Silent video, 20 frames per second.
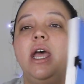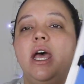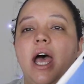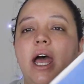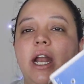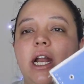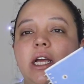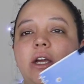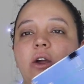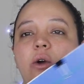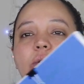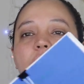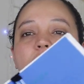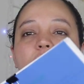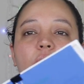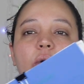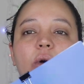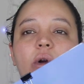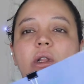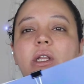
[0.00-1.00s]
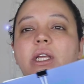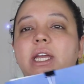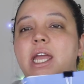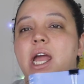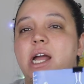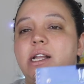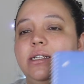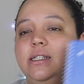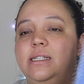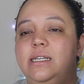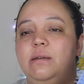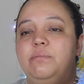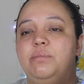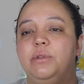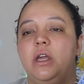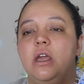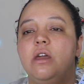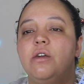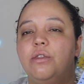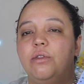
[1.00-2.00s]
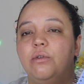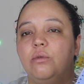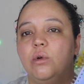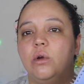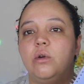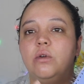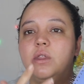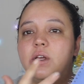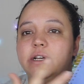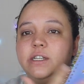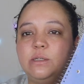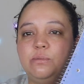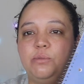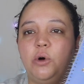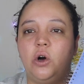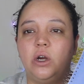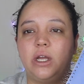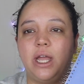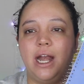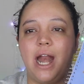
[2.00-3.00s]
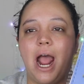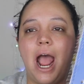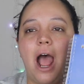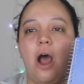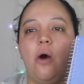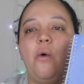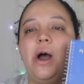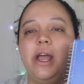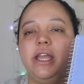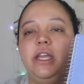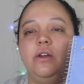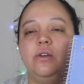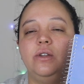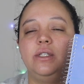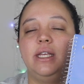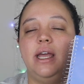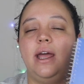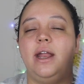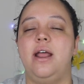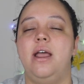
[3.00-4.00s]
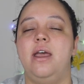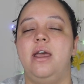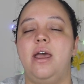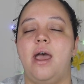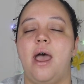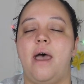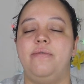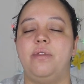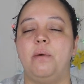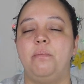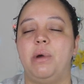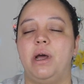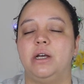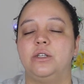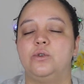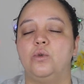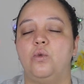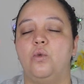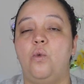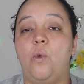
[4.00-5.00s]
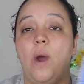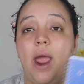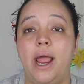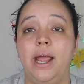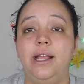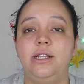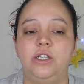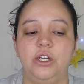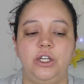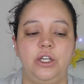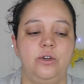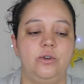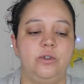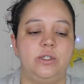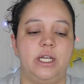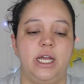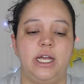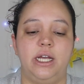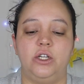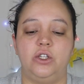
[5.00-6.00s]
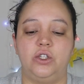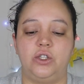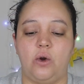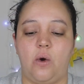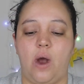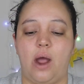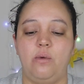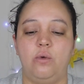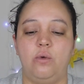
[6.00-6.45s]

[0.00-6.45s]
And I go thoroughly and deeply through this book and how I use it and the best way to use it. So I